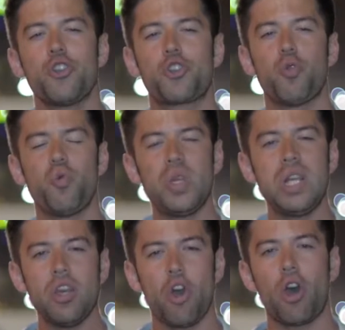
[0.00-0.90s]
So
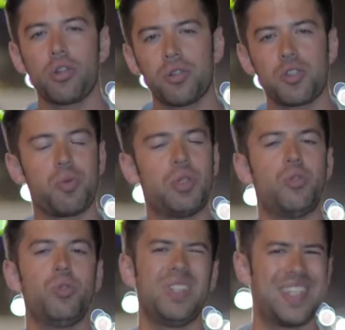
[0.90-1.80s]
we adults, we
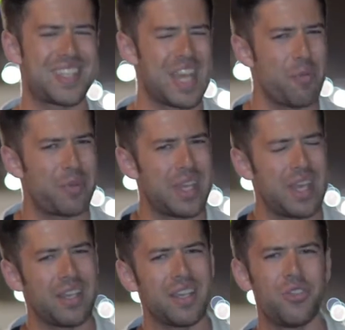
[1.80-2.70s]
do the same
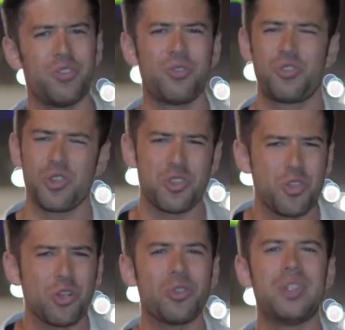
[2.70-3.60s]
thing, just
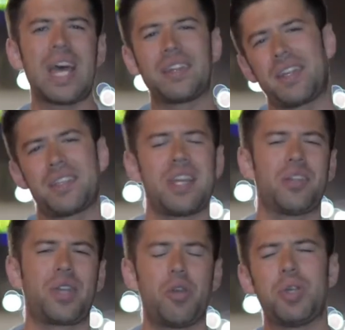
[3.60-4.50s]
not to that
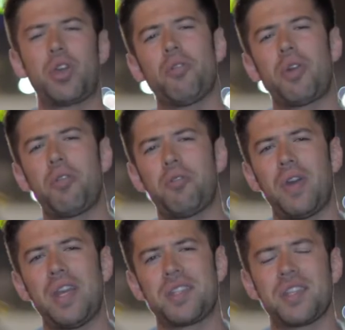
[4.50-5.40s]
extent, okay? We cover our
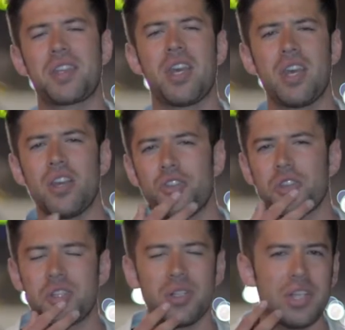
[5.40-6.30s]
faces
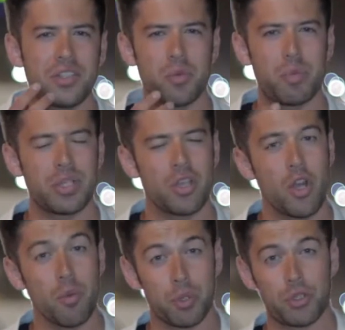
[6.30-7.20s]
just a little bit,
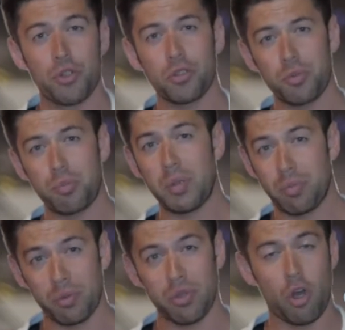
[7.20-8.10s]
but the
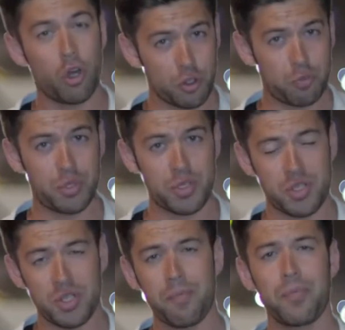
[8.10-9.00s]
other
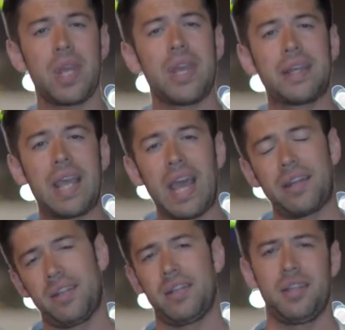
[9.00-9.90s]
person
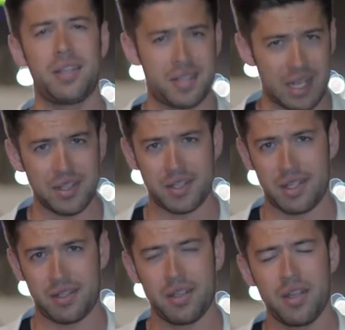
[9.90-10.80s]
can sense it.